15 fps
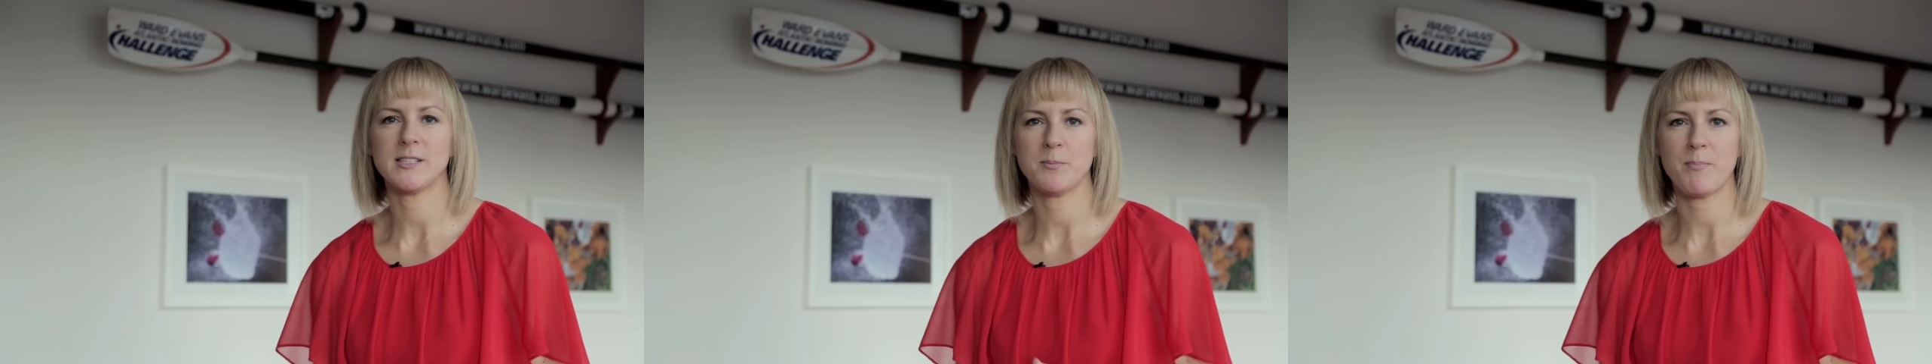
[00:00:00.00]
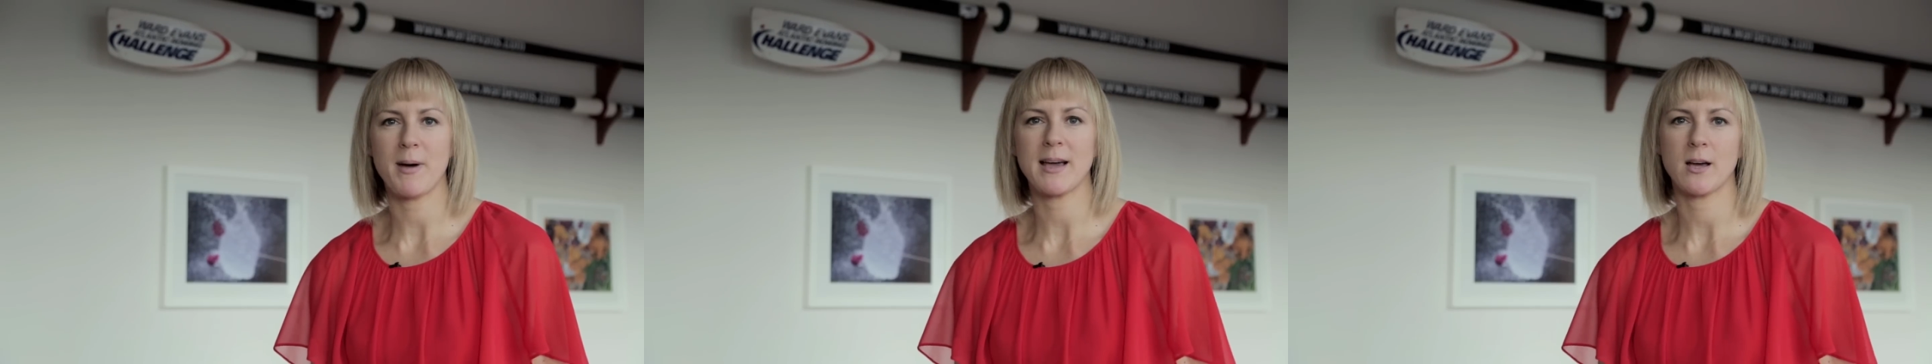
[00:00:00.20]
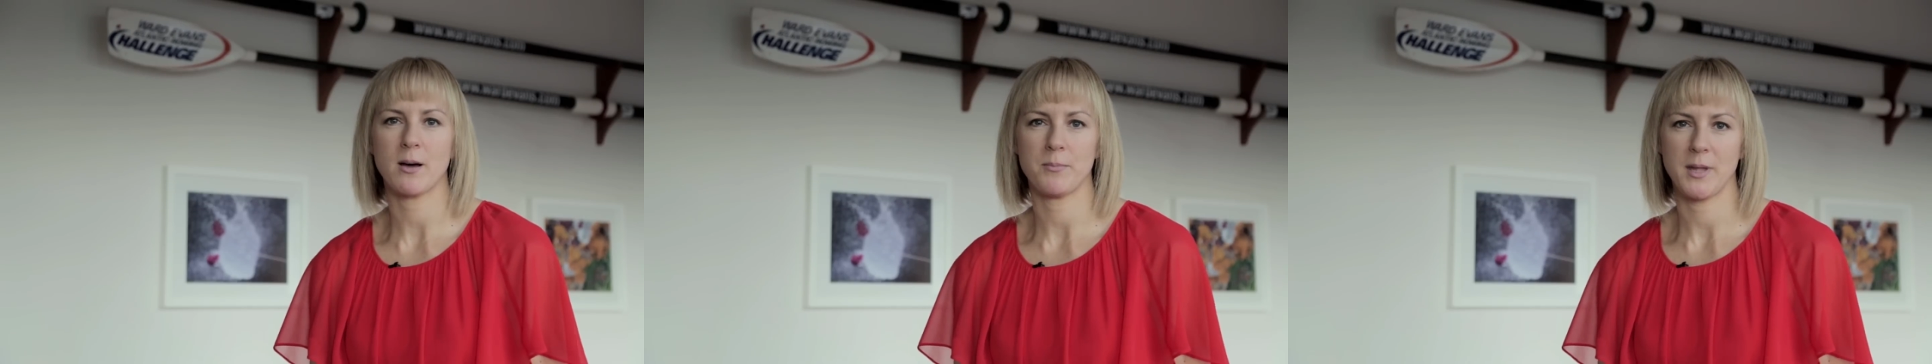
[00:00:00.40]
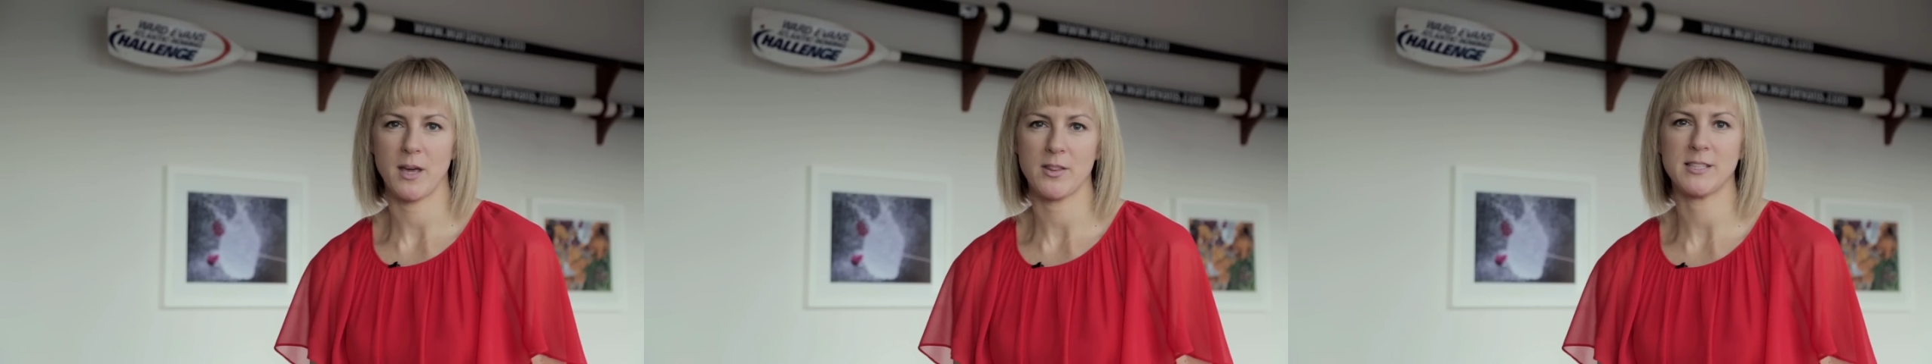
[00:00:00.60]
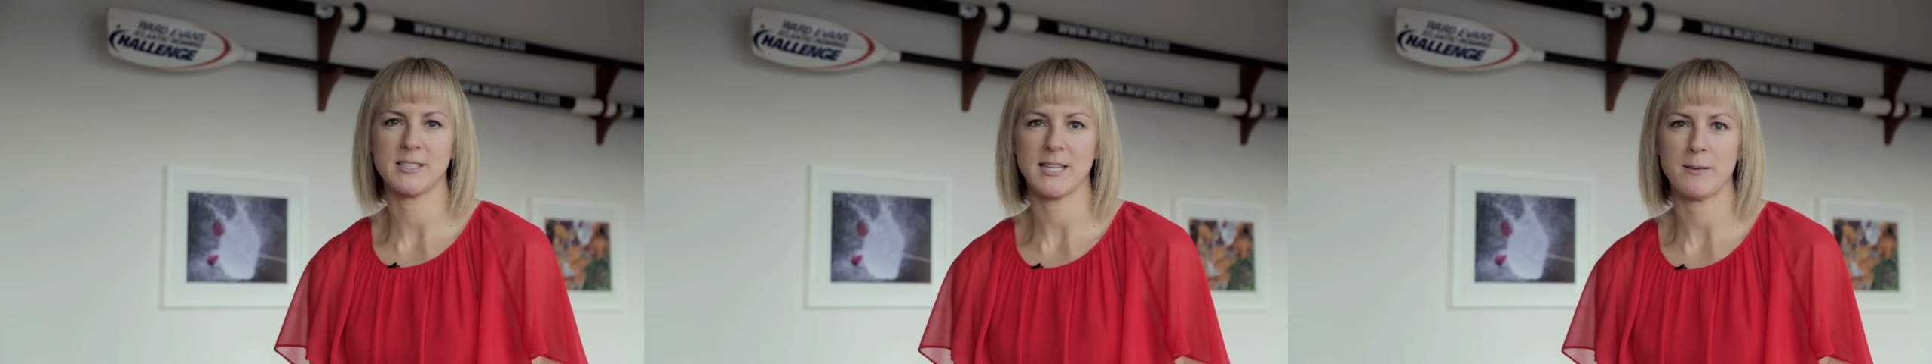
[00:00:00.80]
to back up the
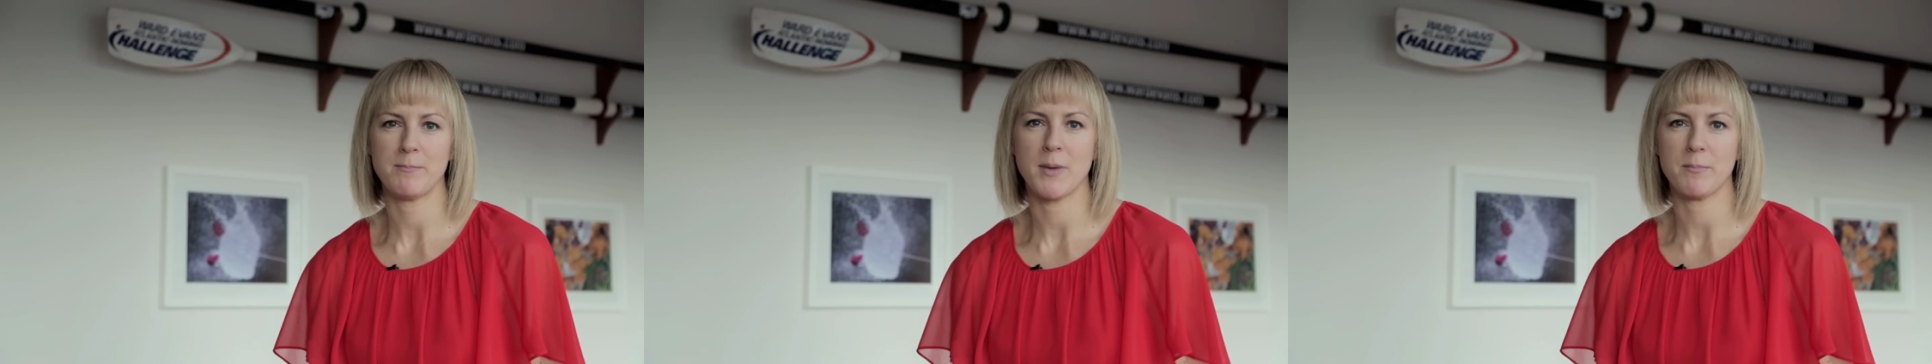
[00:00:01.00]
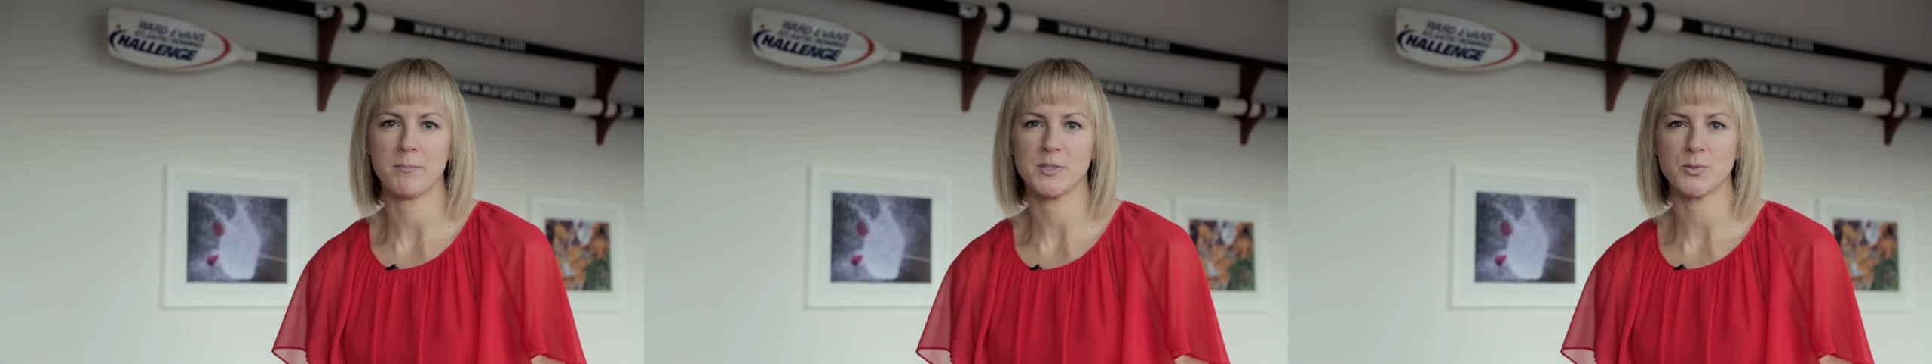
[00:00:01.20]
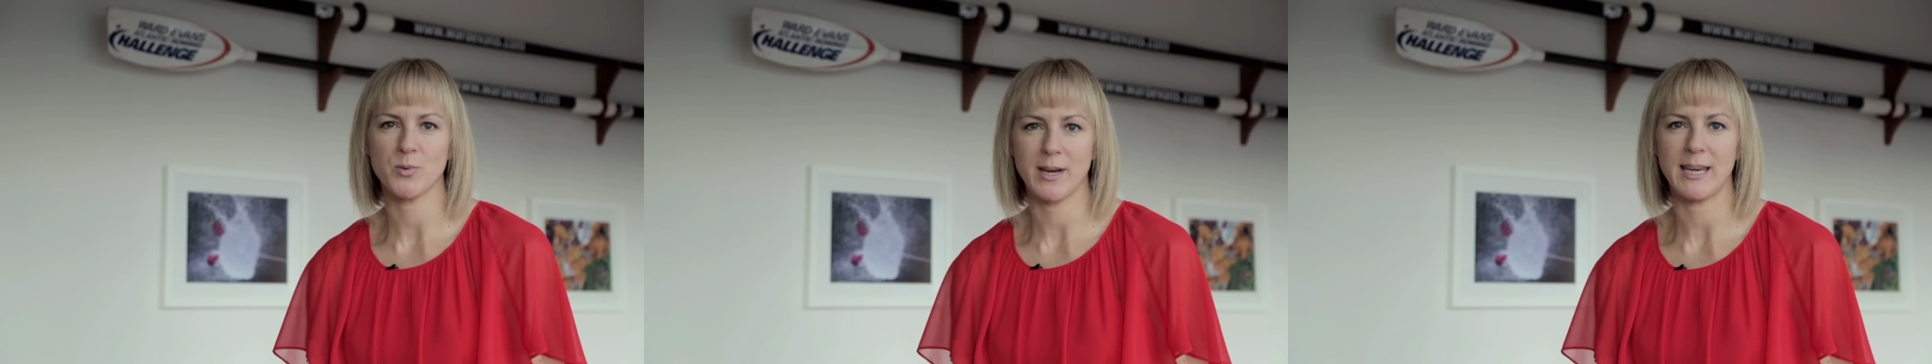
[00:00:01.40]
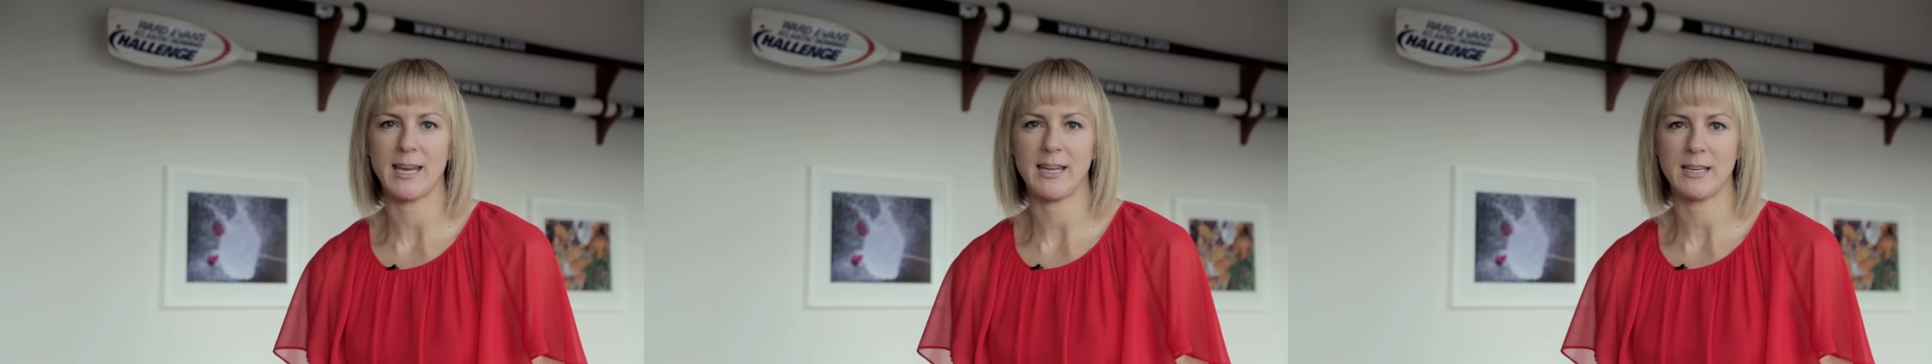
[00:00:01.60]
other team members when